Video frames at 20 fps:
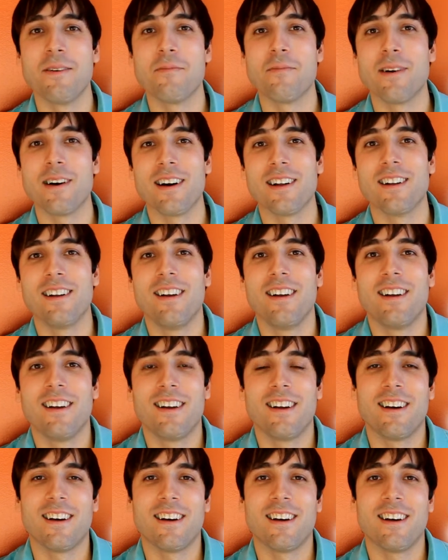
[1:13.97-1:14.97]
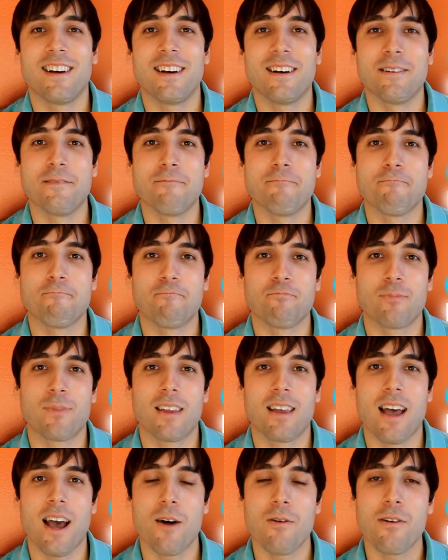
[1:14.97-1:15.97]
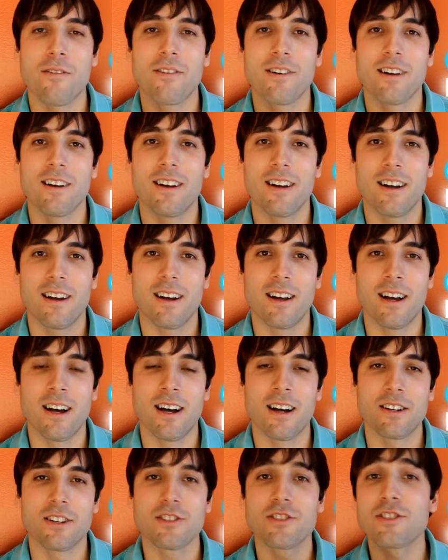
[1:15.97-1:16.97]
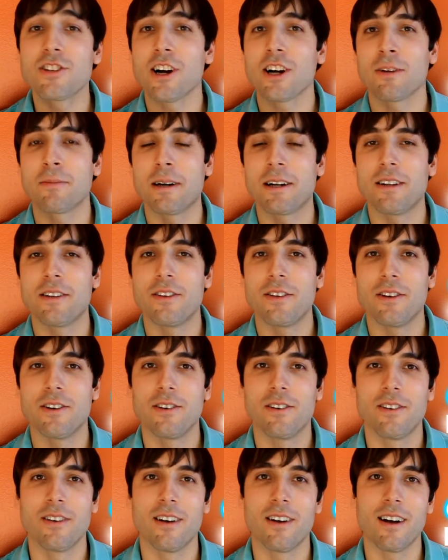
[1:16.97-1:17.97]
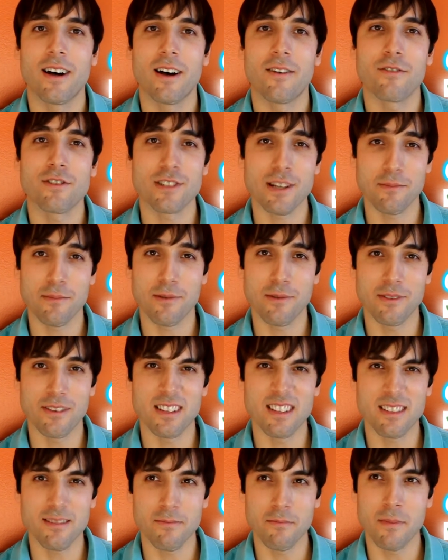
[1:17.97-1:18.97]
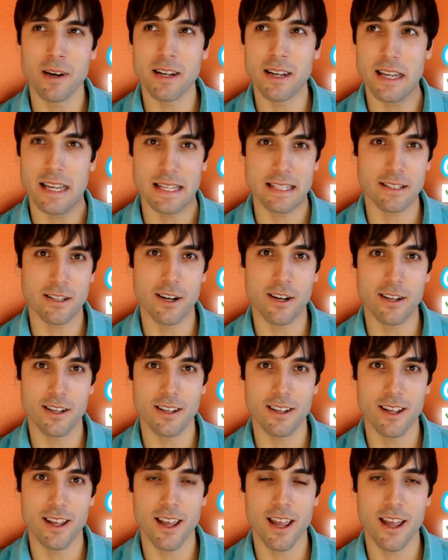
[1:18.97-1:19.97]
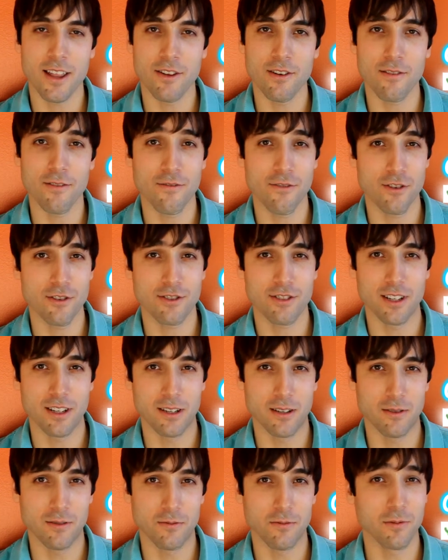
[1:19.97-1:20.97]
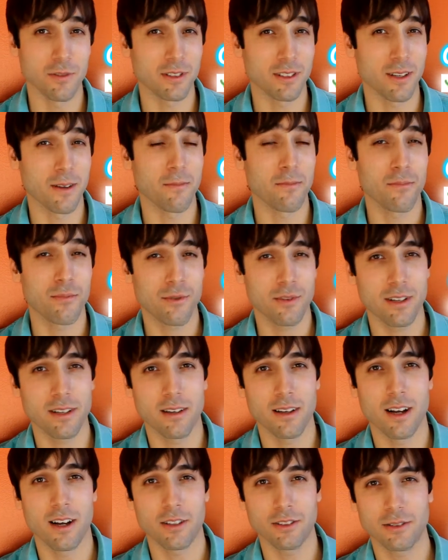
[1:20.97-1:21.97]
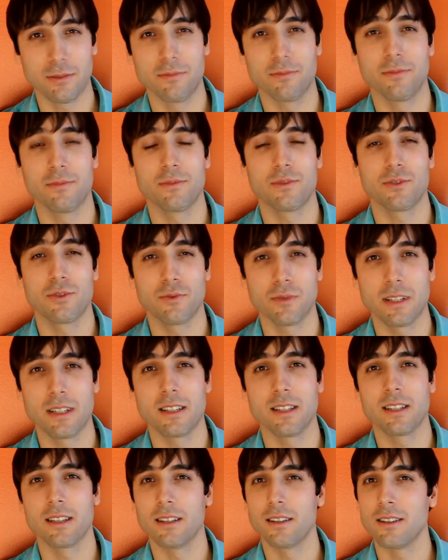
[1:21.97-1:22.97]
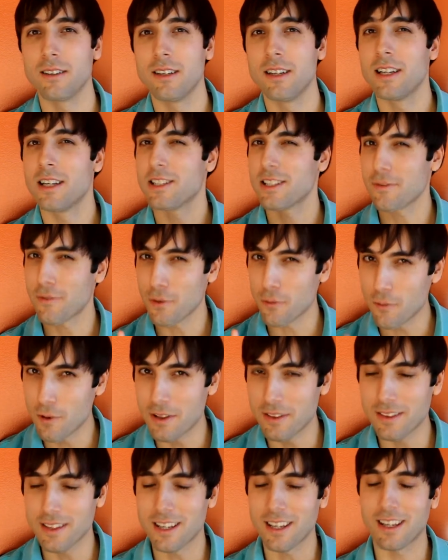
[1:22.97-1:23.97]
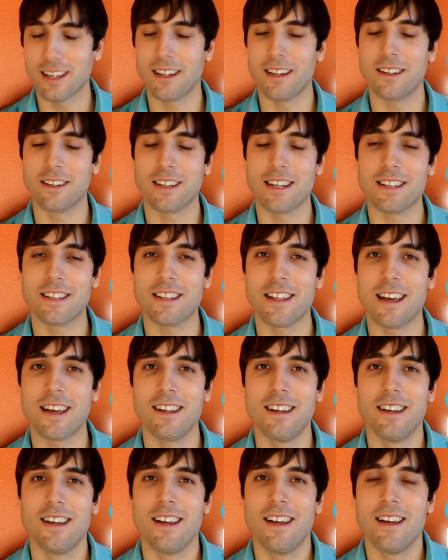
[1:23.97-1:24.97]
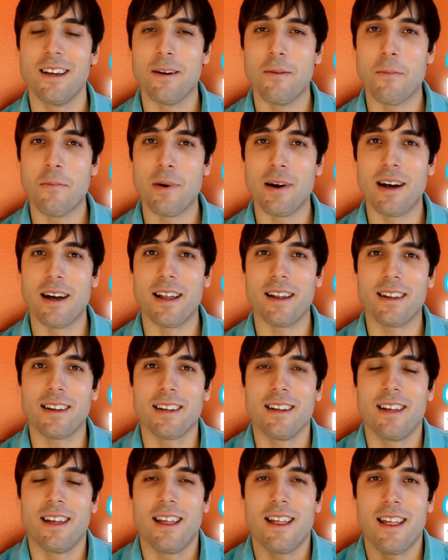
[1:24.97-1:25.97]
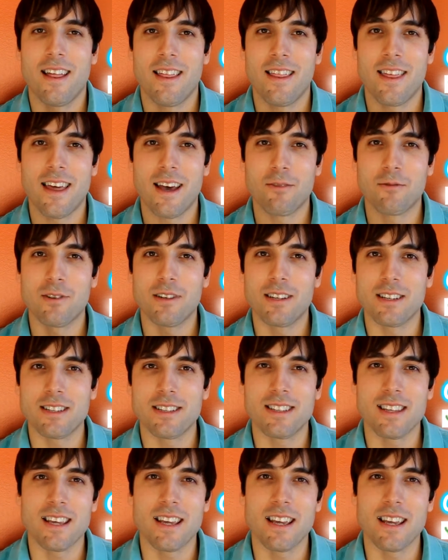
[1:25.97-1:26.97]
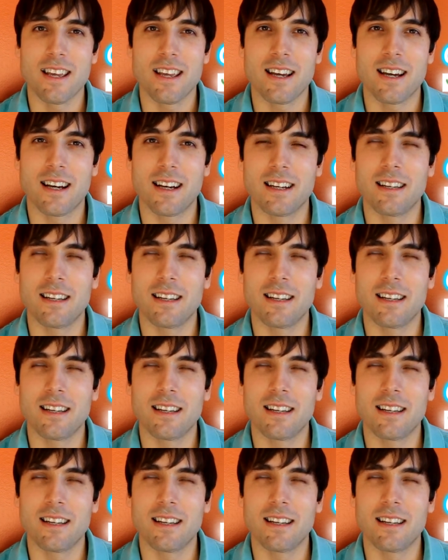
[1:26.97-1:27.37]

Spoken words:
But however, just to talk about it though, for example, this Monday it started, and their first deal was a pretty awesome, sweet deal, except for one thing, and I'll get to that. But that was the